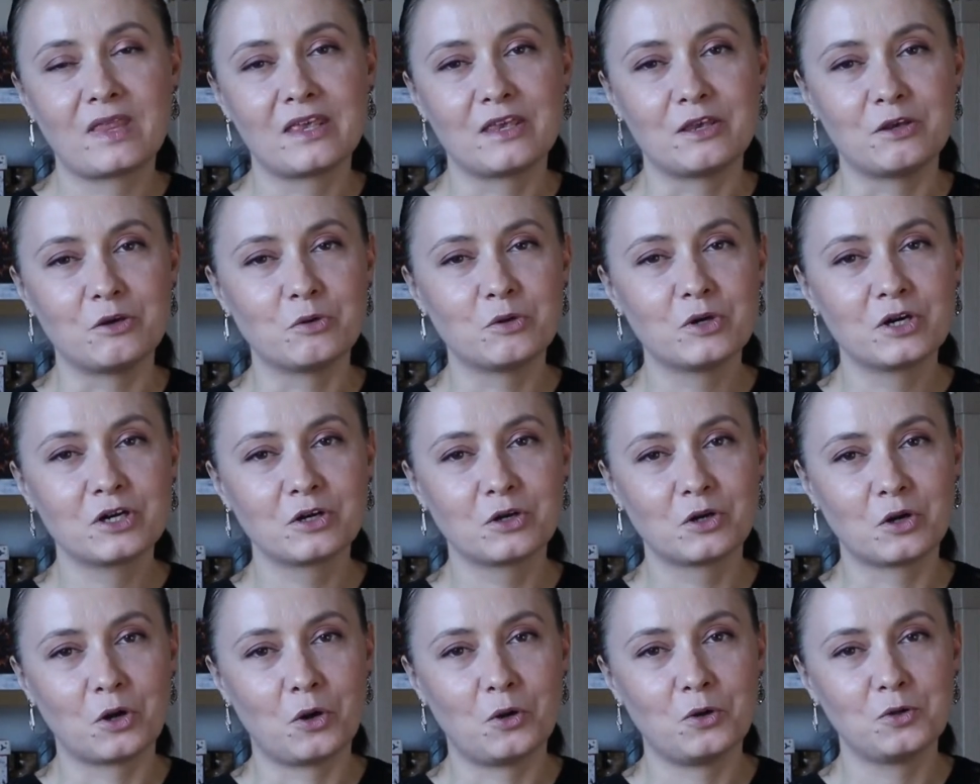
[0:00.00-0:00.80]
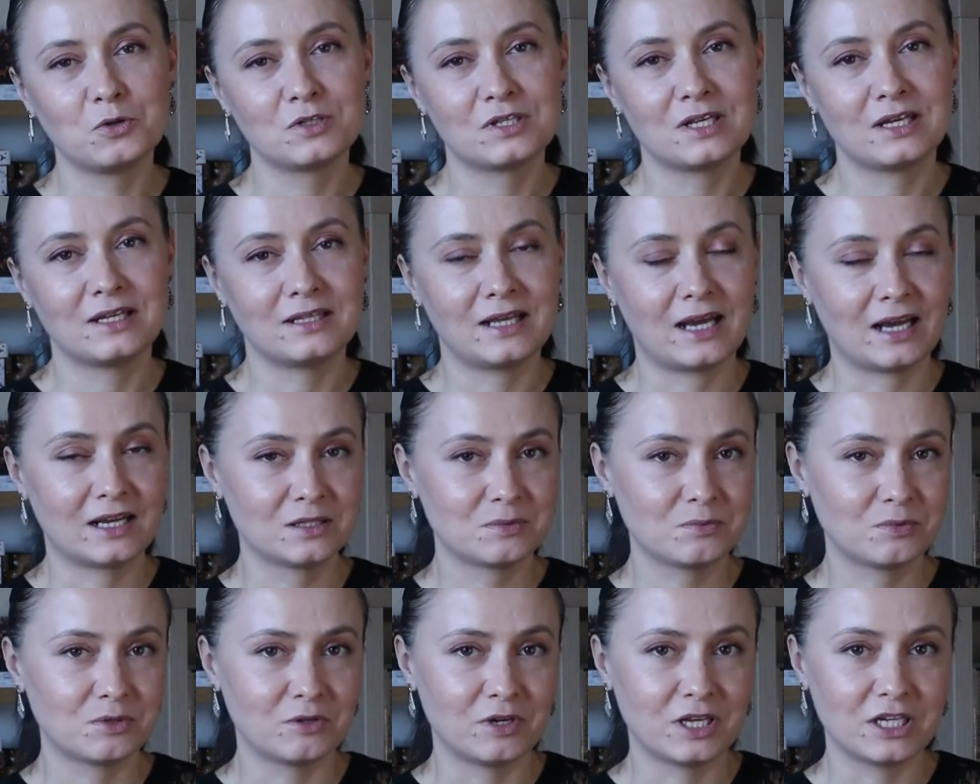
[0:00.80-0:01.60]
your goals and
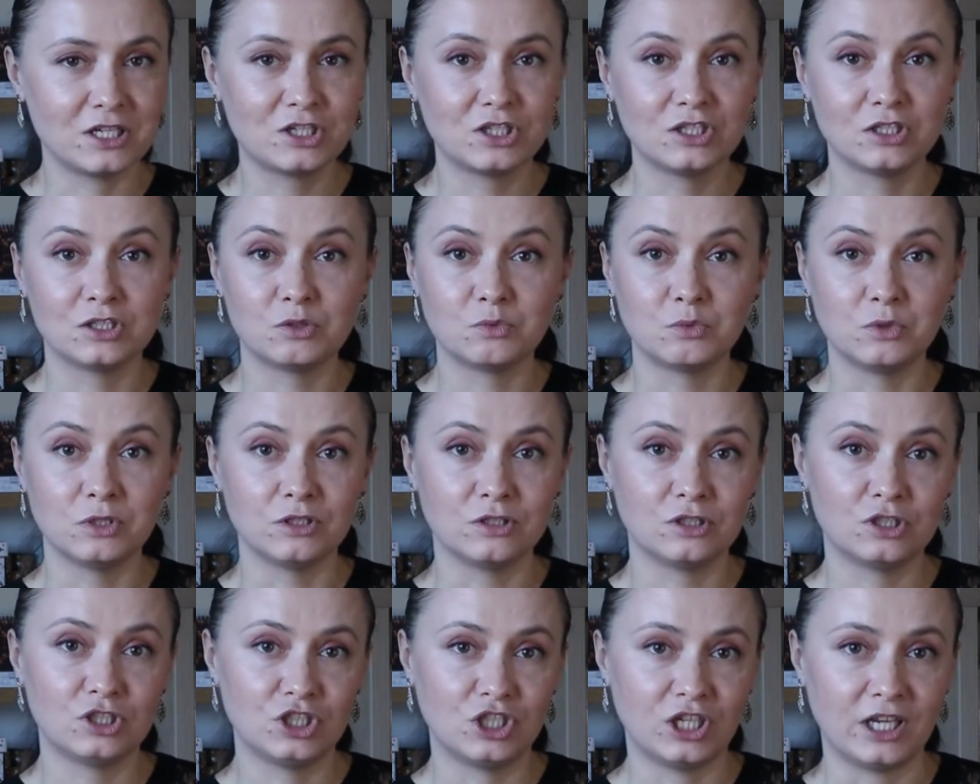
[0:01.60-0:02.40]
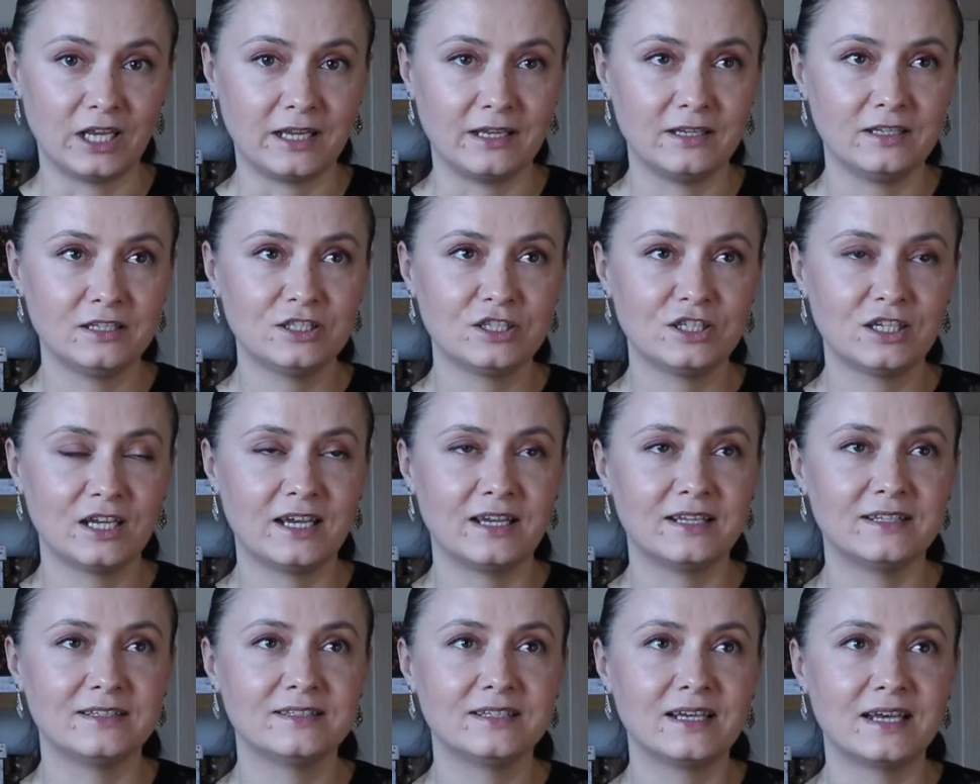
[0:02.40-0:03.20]
aspirations will change,
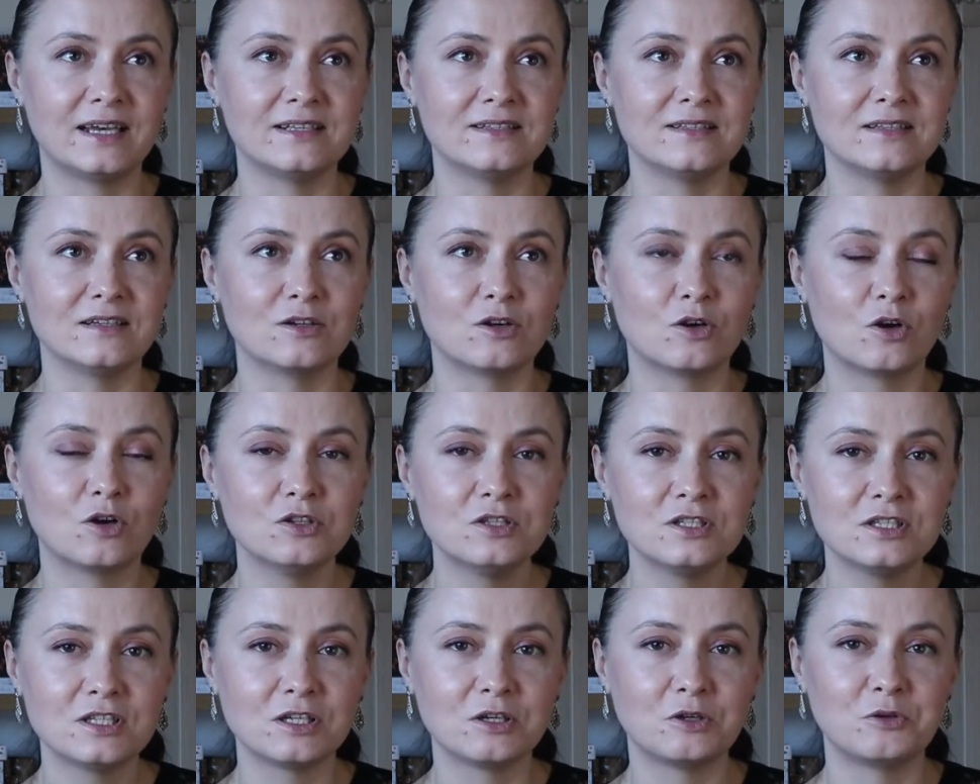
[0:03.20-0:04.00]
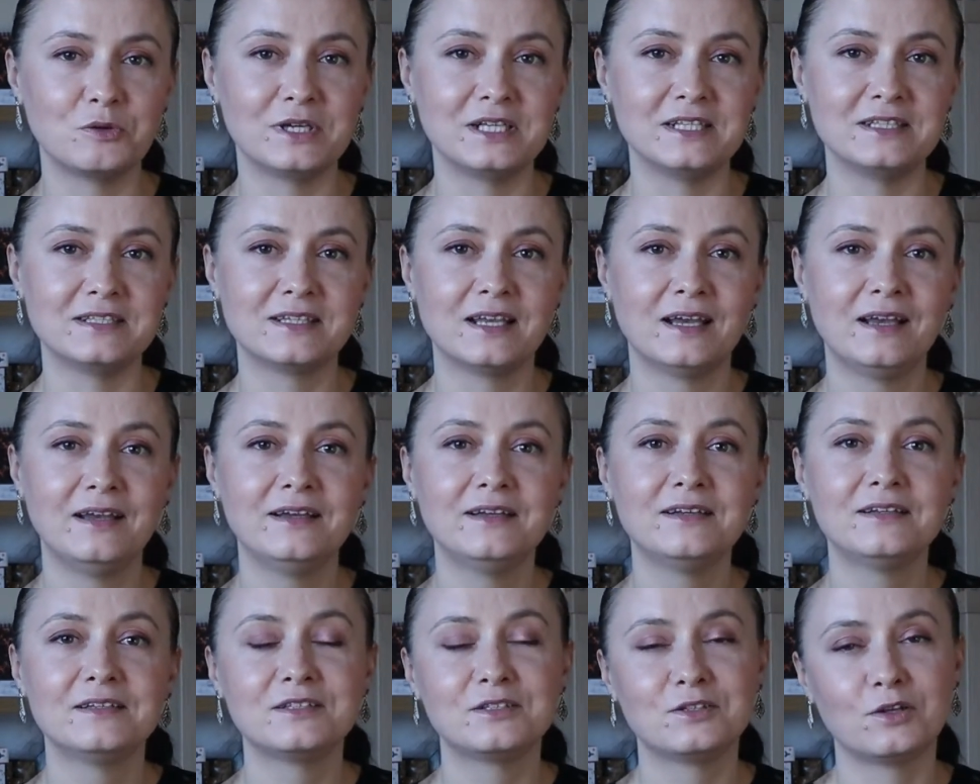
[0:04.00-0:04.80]
and as a consequence,
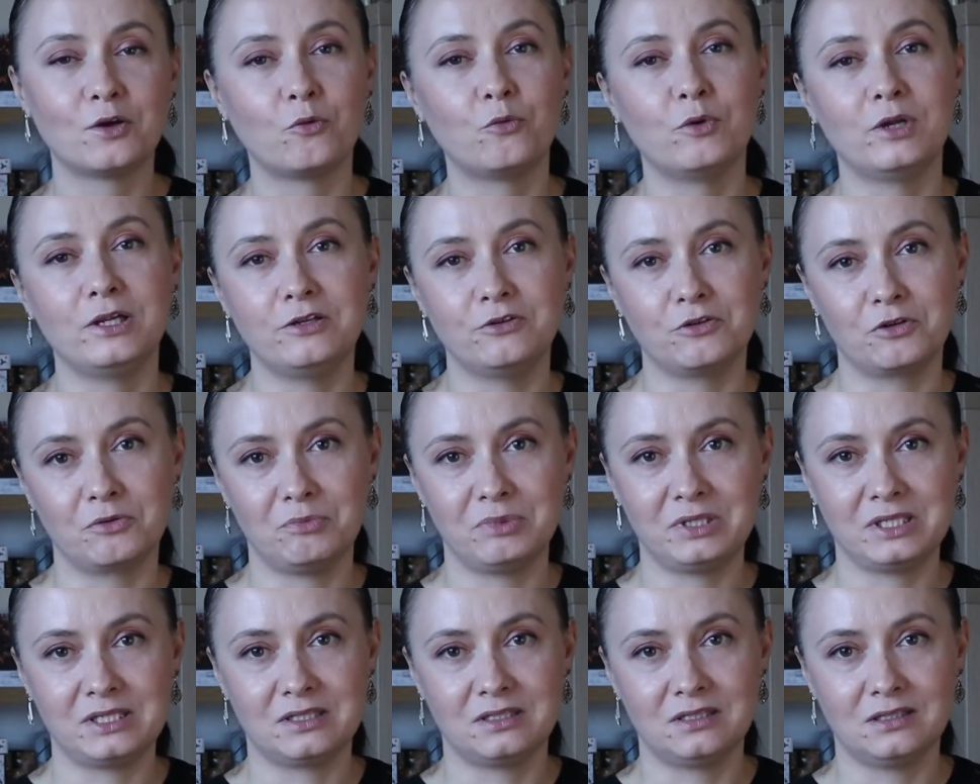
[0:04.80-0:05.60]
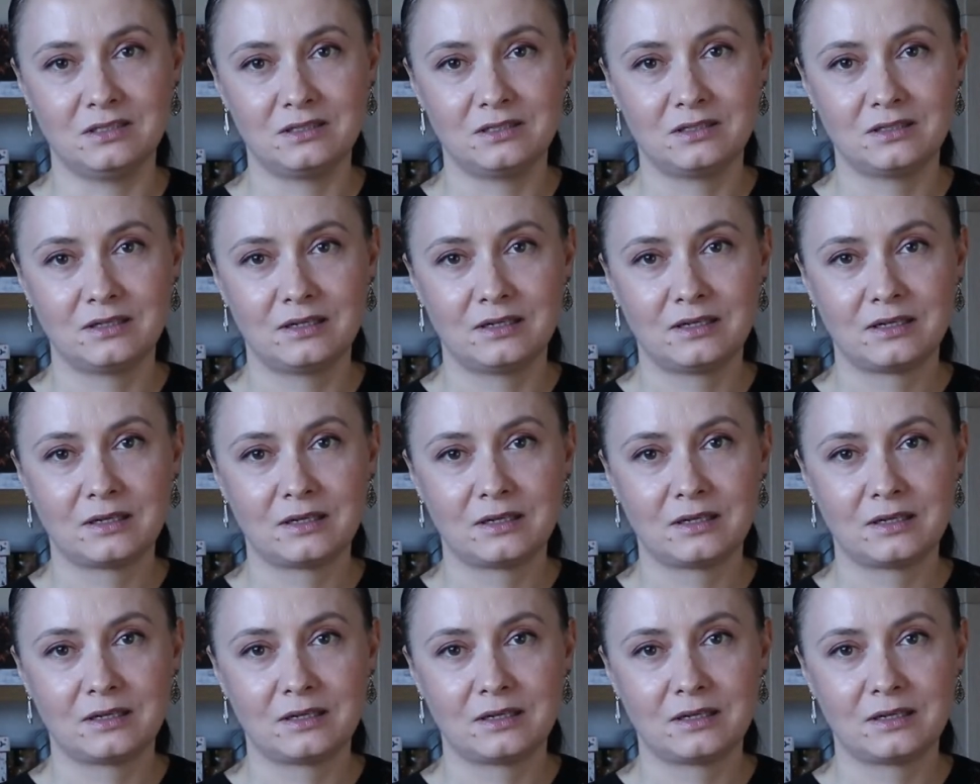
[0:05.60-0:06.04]
so will your business.